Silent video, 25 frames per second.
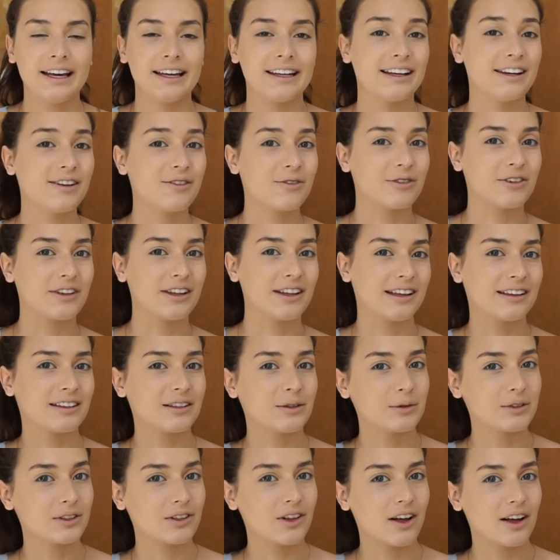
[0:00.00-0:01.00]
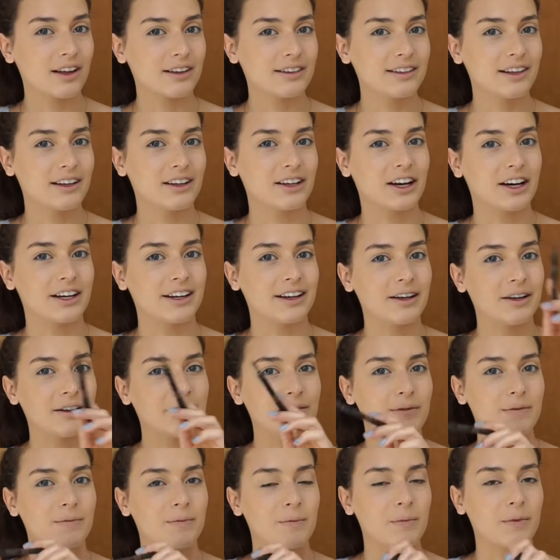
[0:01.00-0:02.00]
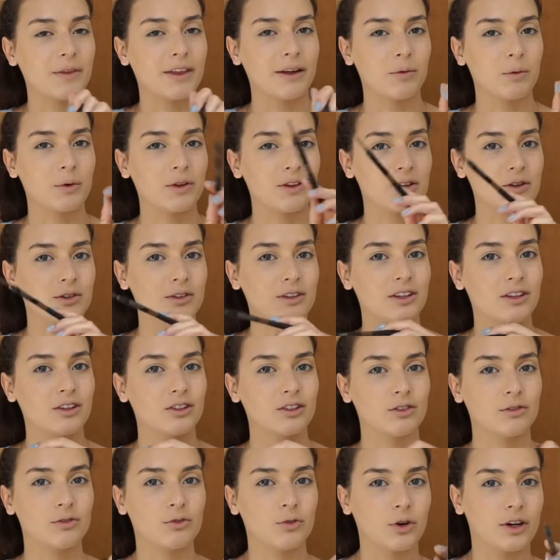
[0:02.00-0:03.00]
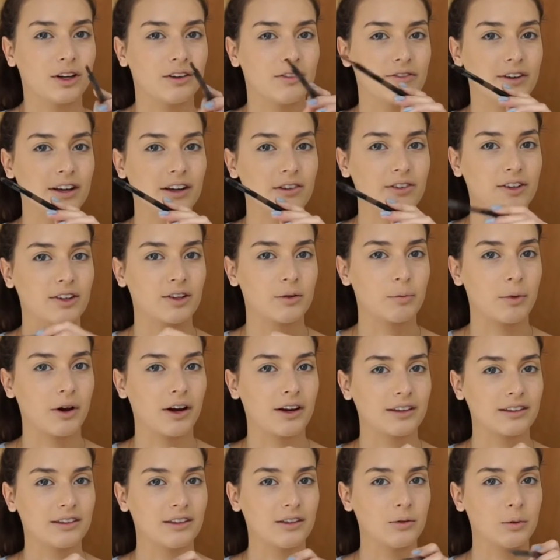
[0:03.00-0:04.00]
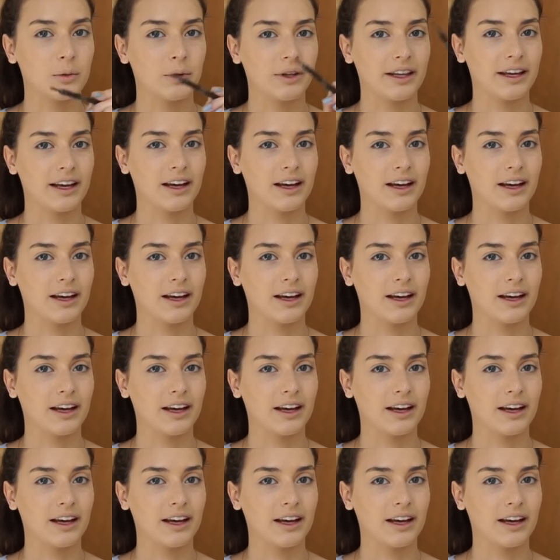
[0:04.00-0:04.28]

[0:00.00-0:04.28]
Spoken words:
I didn't realize it was glossy. I got it in like one of those little Sephora favorites boxes where